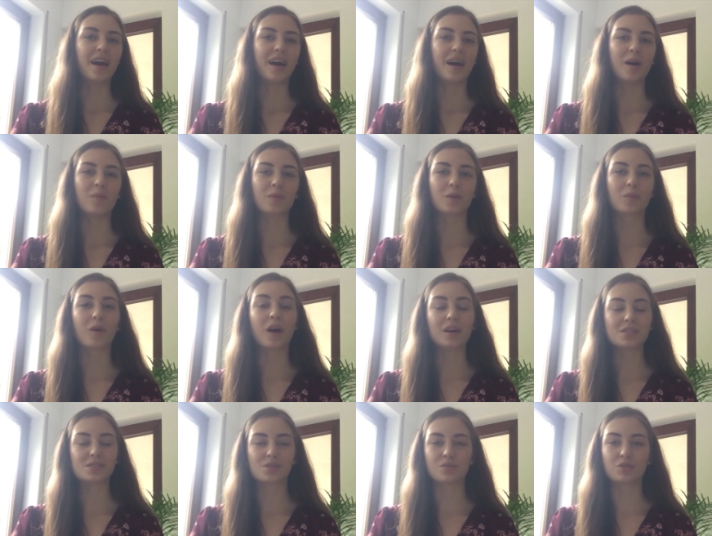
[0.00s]
um, there were
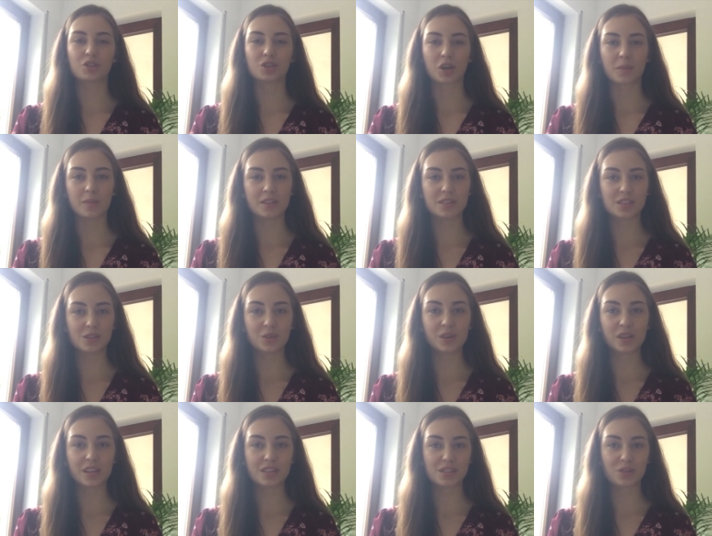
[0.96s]
also German
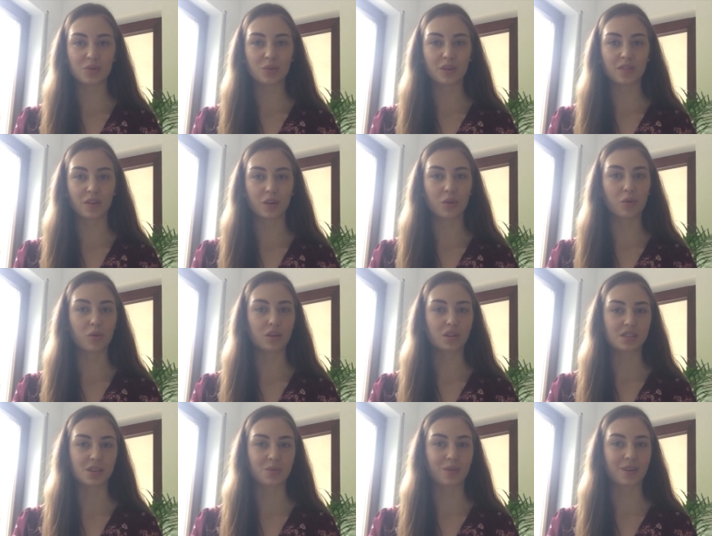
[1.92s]
students who were in the
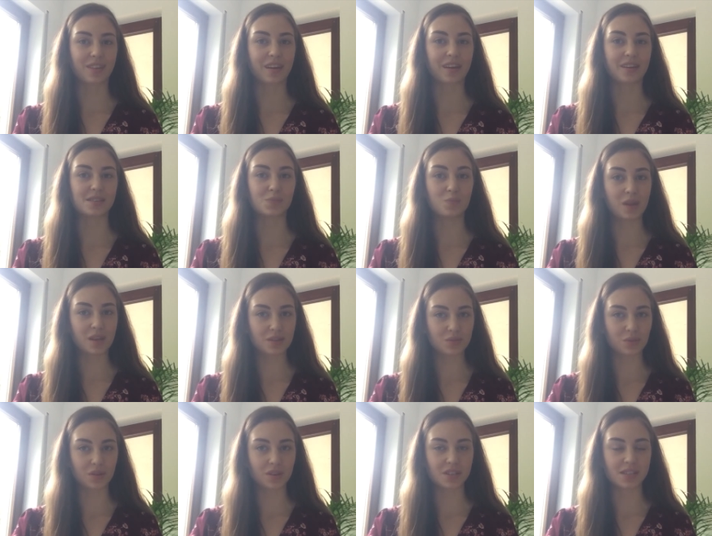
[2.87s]
course who were there as
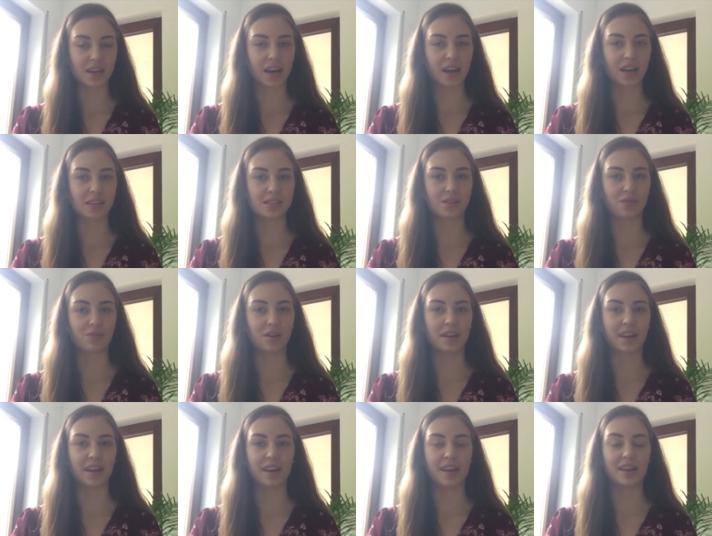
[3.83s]
mentors to us if we
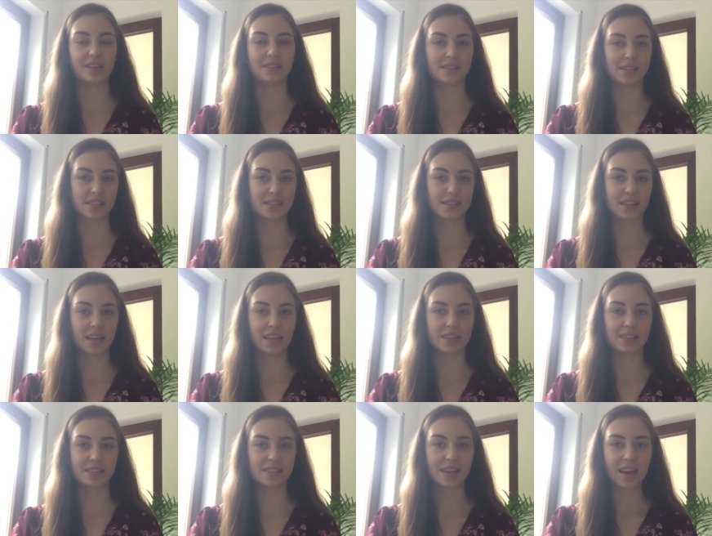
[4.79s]
needed
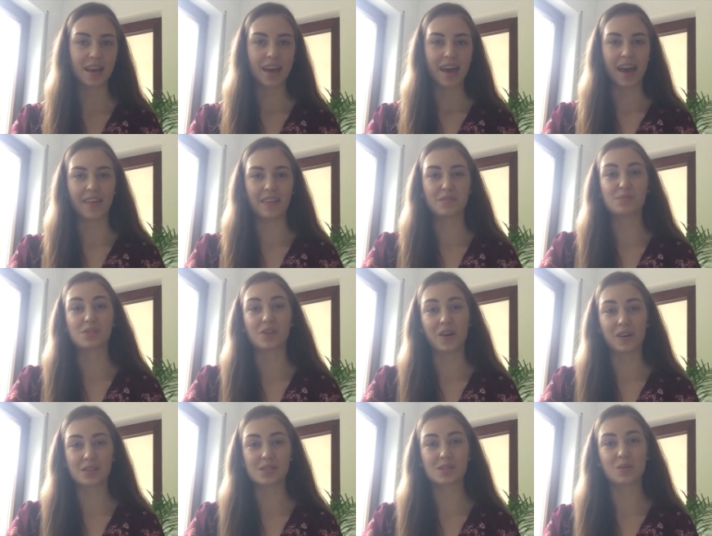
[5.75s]
assistance. And that was
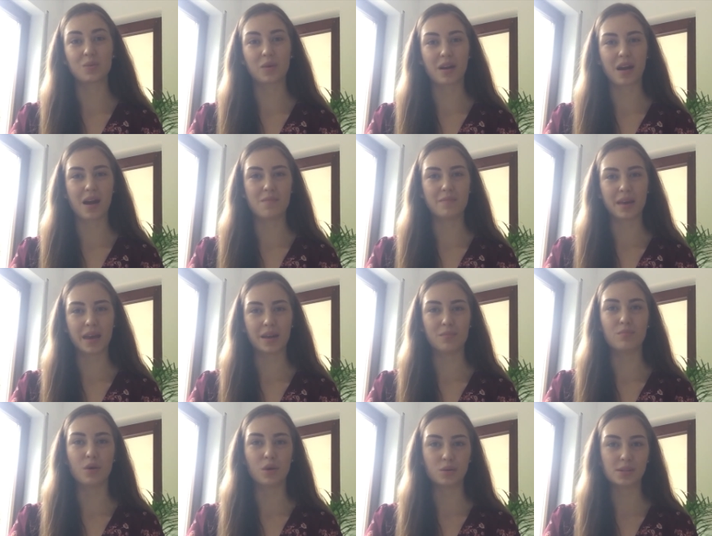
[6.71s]
also where I
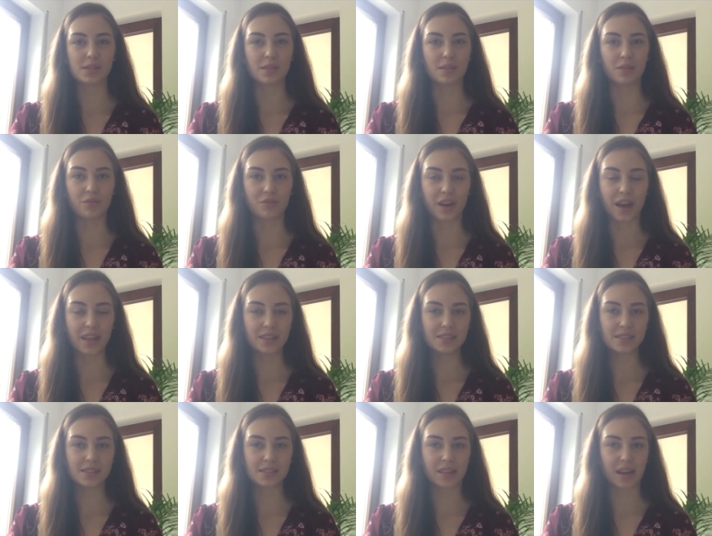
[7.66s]
made most of the
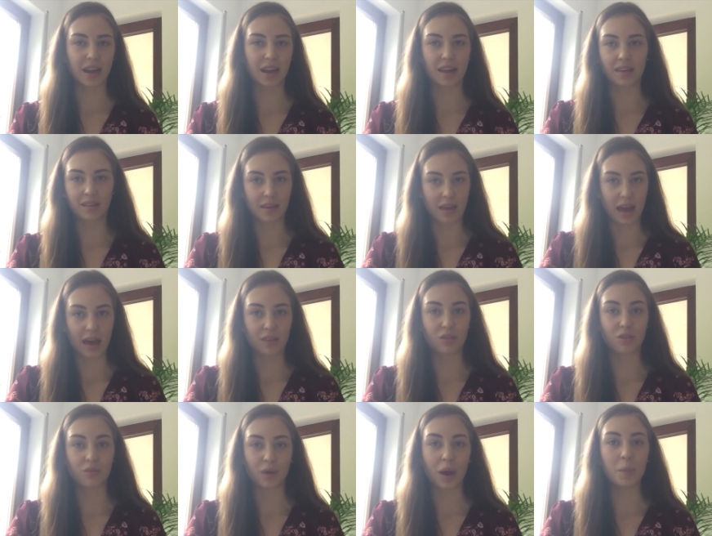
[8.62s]
friends that I
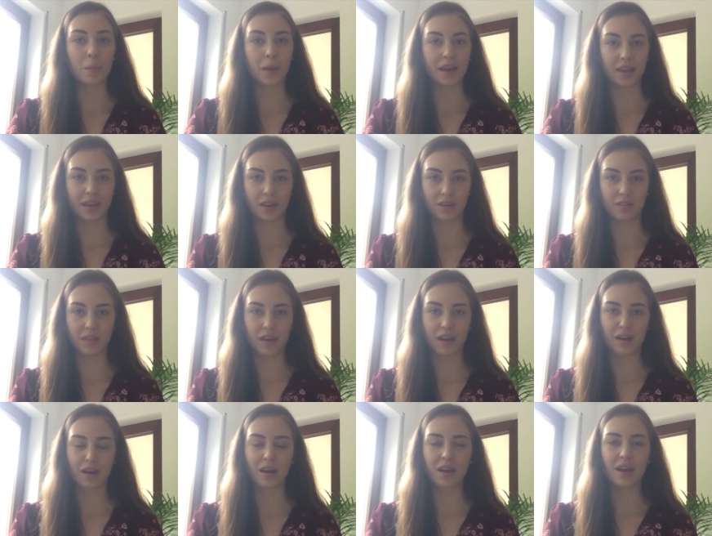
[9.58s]
had throughout my year
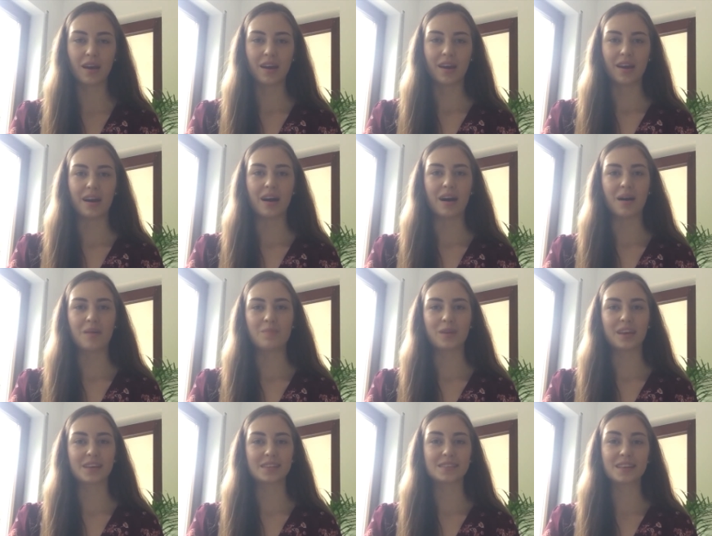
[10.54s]
there. Um,
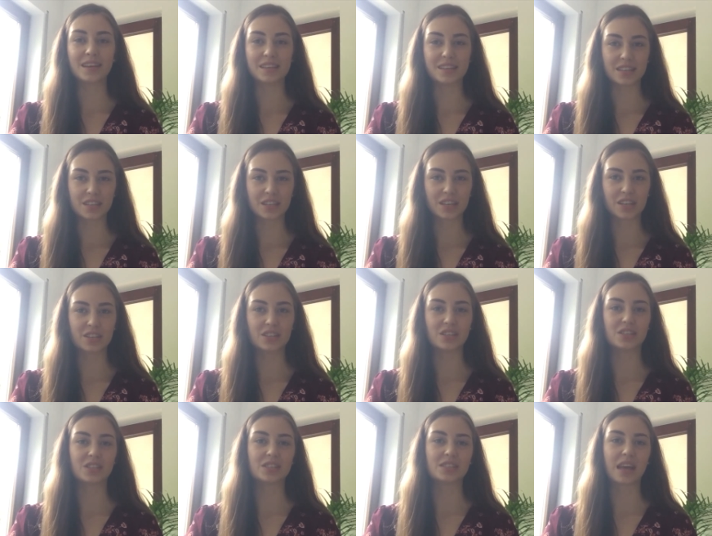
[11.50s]
because in addition
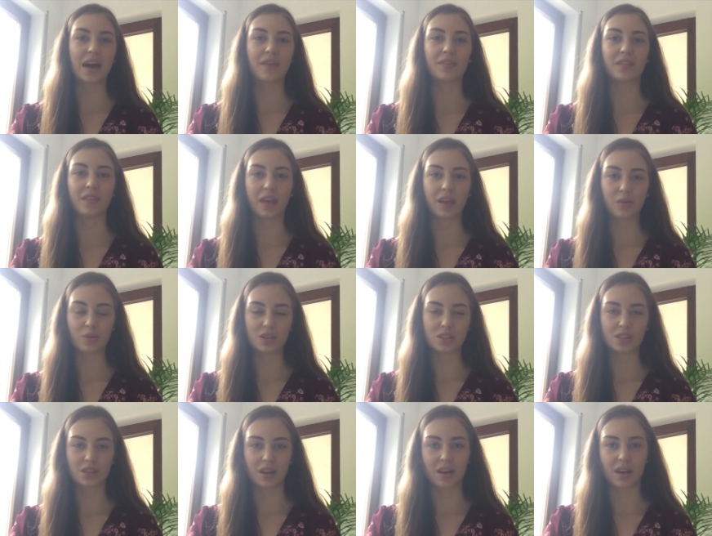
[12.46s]
to just having
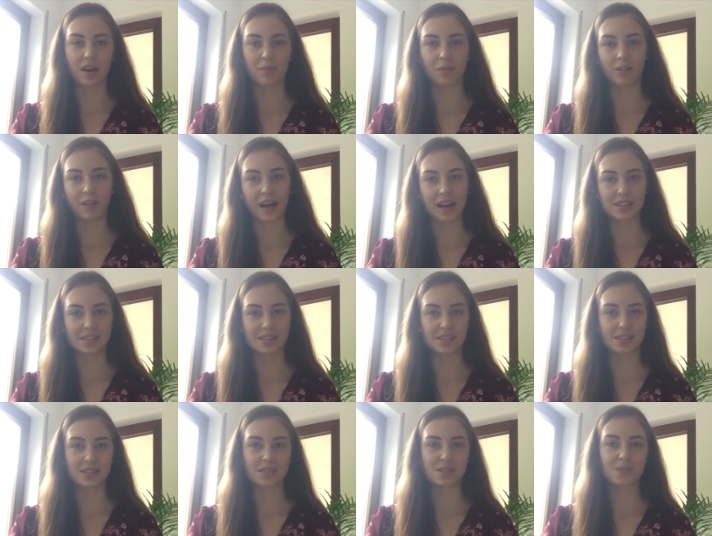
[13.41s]
language um,
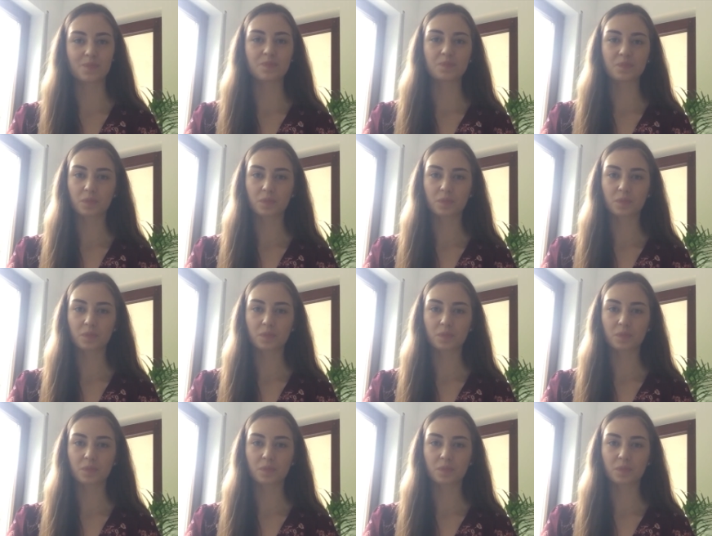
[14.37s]
classes,